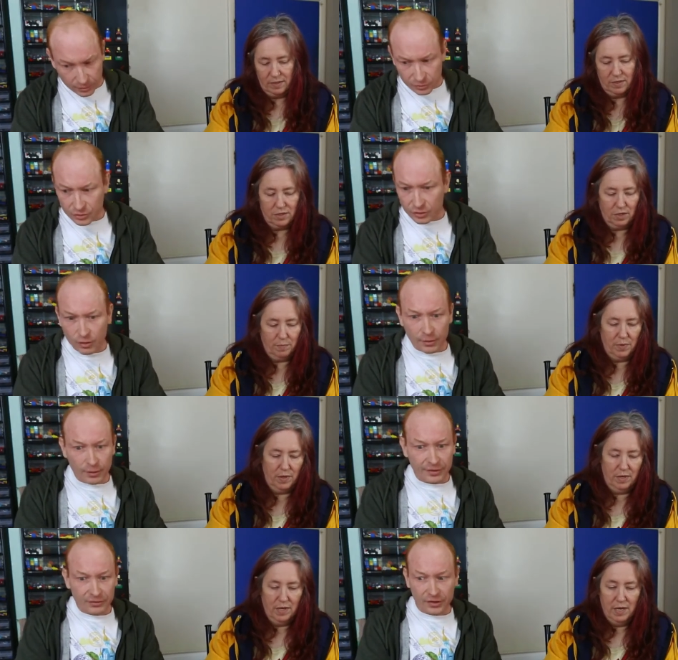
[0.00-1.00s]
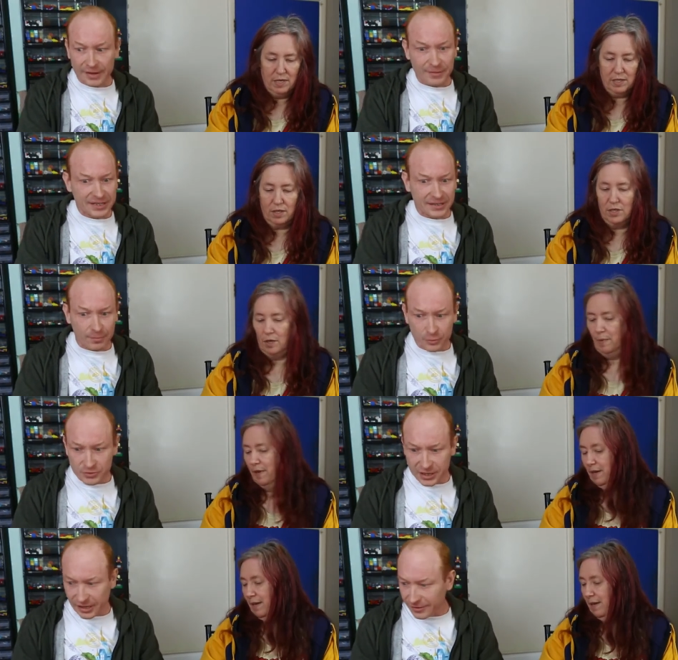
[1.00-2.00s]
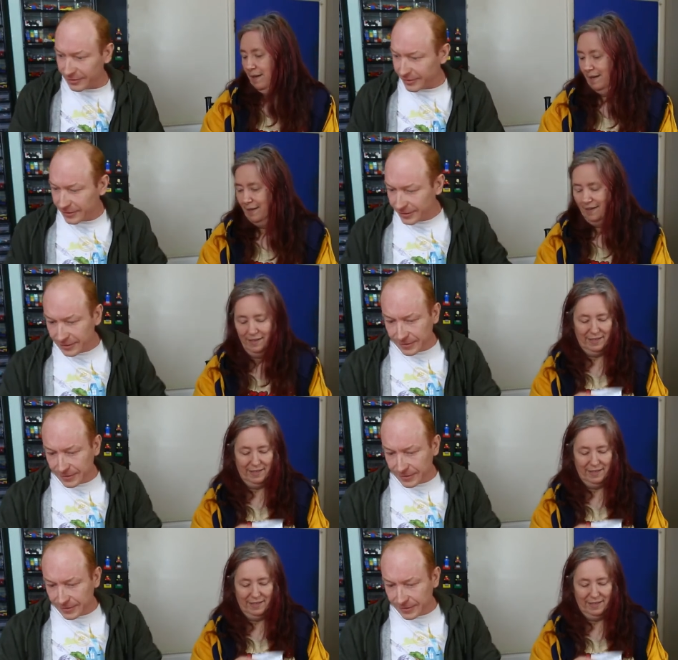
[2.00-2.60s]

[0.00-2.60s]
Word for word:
Speaker 1: We are doing a job. we haven't got that many Good doubles yet.